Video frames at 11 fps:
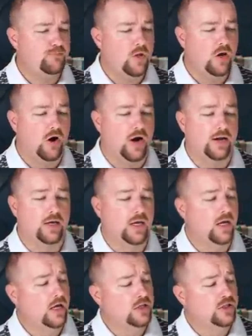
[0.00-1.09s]
All right.
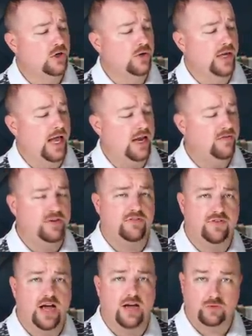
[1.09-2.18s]
So
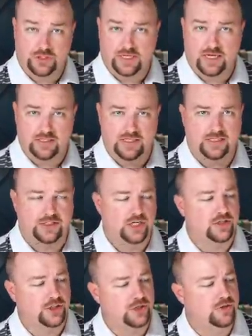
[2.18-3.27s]
NV5, which again is that
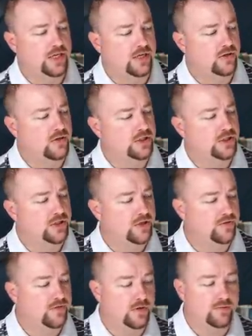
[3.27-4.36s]
geotechnical
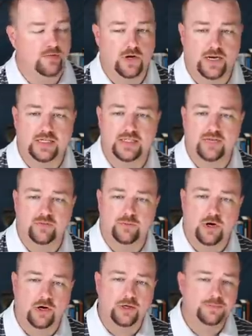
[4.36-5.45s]
engineering firm for 87
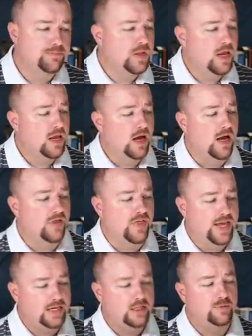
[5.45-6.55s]
Park,
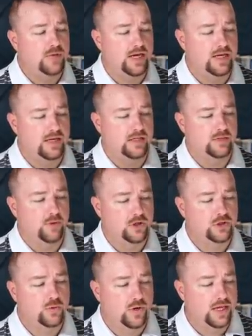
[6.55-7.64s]
they explained in its
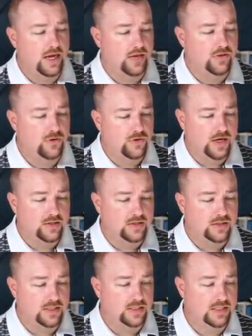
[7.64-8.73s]
March 28th,
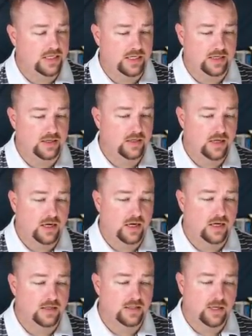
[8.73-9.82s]
2016
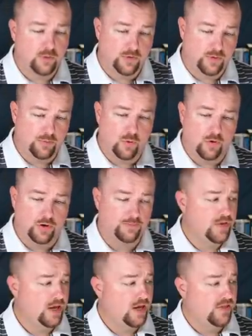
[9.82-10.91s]
summary report
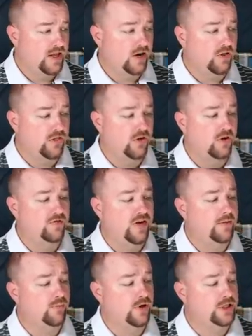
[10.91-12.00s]
that although
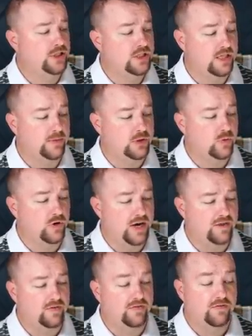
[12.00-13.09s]
vibration limits were
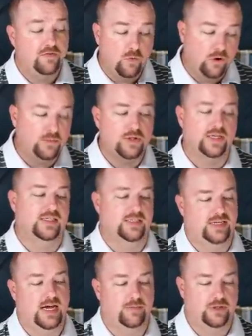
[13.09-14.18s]
never formally
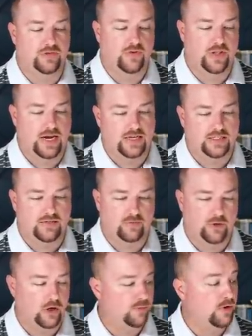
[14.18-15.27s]
established for the
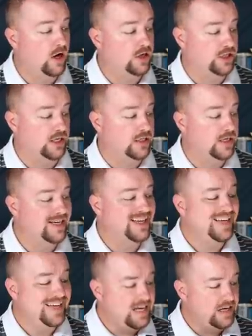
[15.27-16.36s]
87 Park project,
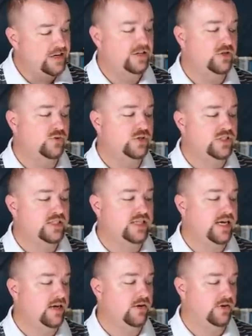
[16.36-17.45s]
industry
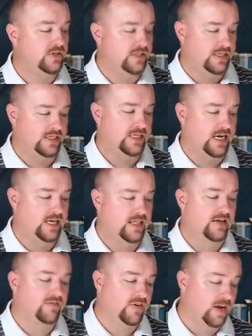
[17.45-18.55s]
standards dictated
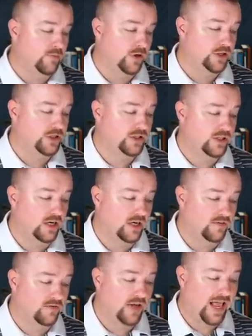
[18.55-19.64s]
that vibrations
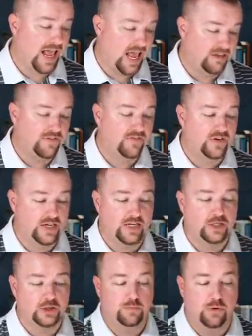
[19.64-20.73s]
of half of an
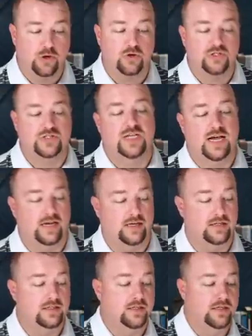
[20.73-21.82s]
inch per
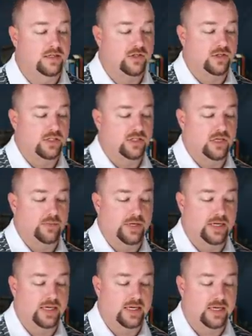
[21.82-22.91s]
second, so this is going to be
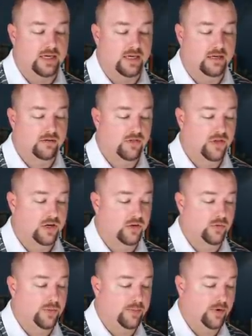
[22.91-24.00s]
a key thing to
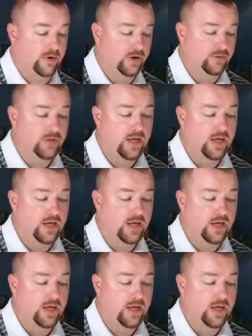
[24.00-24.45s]
remember here,